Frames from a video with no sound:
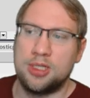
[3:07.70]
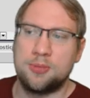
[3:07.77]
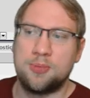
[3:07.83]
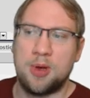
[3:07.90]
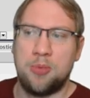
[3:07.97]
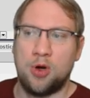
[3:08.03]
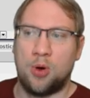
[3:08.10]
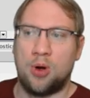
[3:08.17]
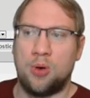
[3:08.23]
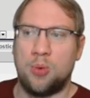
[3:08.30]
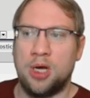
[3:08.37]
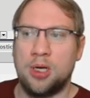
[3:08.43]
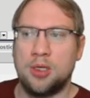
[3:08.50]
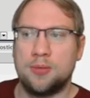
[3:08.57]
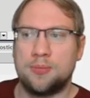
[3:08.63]
that's my blower
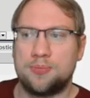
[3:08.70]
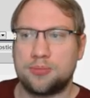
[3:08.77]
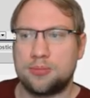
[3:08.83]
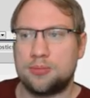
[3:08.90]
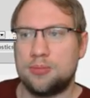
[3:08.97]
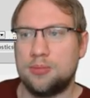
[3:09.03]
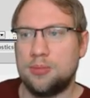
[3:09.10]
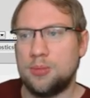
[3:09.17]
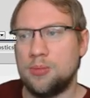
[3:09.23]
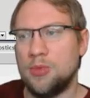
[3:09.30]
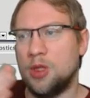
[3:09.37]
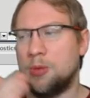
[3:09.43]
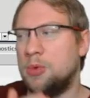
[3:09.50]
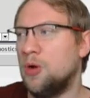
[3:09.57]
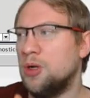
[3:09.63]
one.
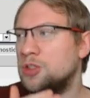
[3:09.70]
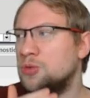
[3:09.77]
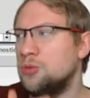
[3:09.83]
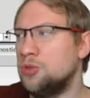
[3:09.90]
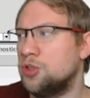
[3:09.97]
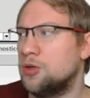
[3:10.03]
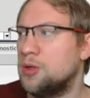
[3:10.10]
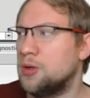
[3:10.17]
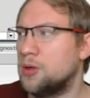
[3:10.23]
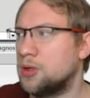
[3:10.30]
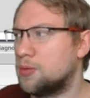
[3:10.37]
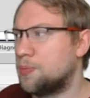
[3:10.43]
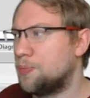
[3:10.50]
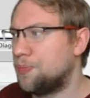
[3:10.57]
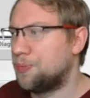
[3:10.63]
Blower two should
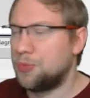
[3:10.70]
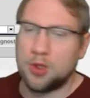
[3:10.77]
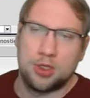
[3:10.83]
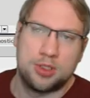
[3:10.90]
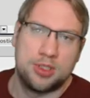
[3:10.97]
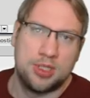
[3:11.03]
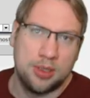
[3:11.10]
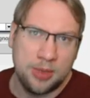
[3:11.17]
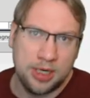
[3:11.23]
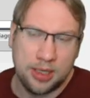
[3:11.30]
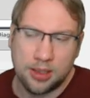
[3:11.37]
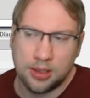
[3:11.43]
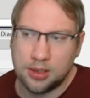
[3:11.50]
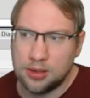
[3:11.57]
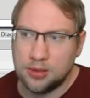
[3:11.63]
look
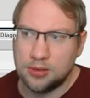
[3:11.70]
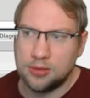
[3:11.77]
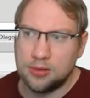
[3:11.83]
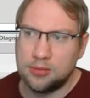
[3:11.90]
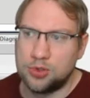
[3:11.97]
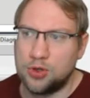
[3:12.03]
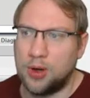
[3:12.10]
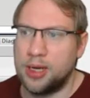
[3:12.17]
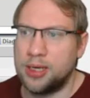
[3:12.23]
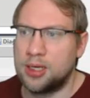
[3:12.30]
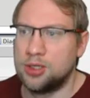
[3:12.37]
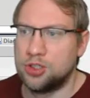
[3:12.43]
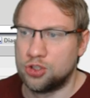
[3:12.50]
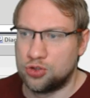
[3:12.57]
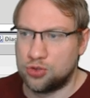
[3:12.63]
similar. So I
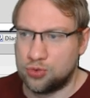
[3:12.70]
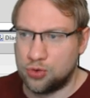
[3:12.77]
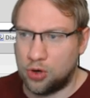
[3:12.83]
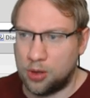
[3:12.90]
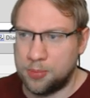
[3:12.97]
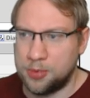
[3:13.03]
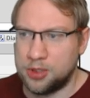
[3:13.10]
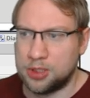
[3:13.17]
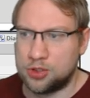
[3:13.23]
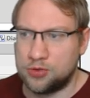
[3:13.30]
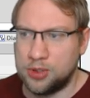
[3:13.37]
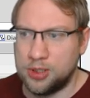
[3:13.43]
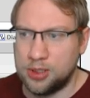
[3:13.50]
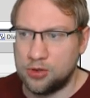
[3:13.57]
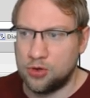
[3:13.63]
can just copy the
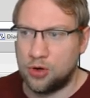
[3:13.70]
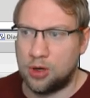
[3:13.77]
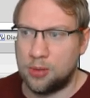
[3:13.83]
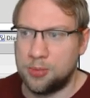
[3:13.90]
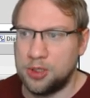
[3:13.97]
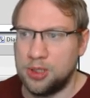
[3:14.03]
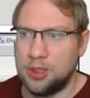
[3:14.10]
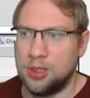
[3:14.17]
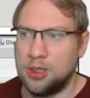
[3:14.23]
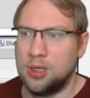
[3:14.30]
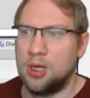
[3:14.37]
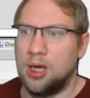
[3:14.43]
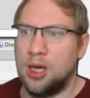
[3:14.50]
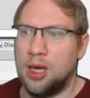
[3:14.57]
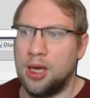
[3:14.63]
screen, copy
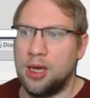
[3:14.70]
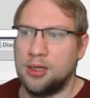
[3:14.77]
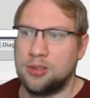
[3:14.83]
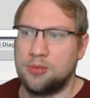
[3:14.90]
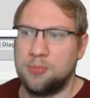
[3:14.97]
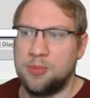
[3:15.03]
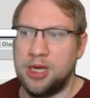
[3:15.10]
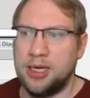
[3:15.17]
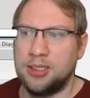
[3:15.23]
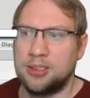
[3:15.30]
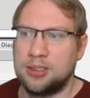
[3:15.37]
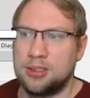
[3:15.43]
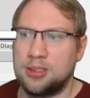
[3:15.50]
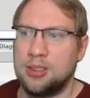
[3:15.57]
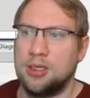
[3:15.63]
and
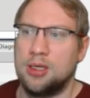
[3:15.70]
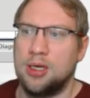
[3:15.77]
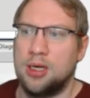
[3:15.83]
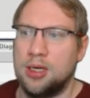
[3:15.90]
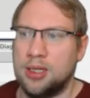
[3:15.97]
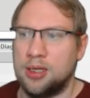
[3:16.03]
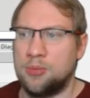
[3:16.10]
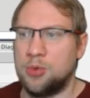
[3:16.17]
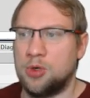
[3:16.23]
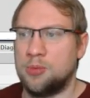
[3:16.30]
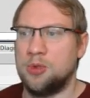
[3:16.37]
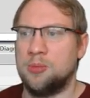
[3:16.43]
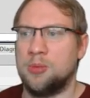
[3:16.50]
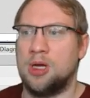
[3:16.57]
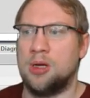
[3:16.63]
paste, and that will
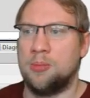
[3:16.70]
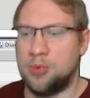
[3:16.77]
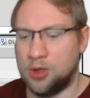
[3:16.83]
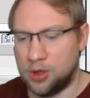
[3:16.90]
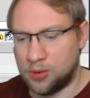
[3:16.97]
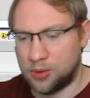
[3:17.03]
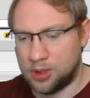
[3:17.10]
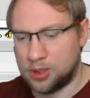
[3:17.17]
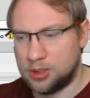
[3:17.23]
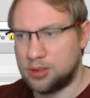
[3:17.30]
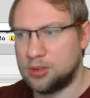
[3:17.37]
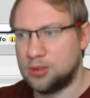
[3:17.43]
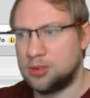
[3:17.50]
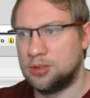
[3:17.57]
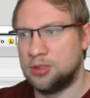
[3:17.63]
be my blower
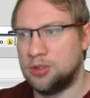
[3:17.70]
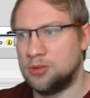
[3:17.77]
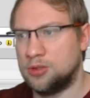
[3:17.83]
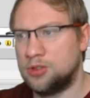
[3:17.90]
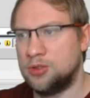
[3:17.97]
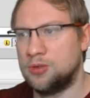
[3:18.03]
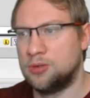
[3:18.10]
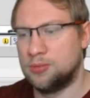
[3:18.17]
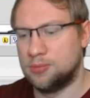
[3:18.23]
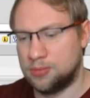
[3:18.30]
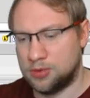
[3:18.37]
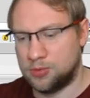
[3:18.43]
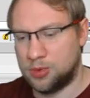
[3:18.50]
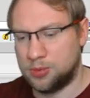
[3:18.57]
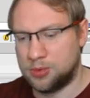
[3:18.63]
02.
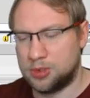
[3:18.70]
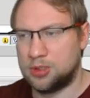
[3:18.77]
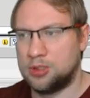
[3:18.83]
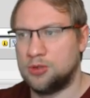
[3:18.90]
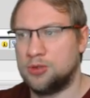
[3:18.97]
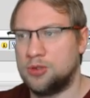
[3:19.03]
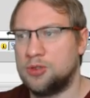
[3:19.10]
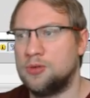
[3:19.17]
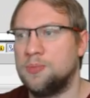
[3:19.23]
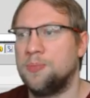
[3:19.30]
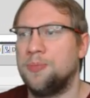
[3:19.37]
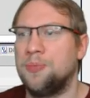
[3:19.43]
Oops, 02.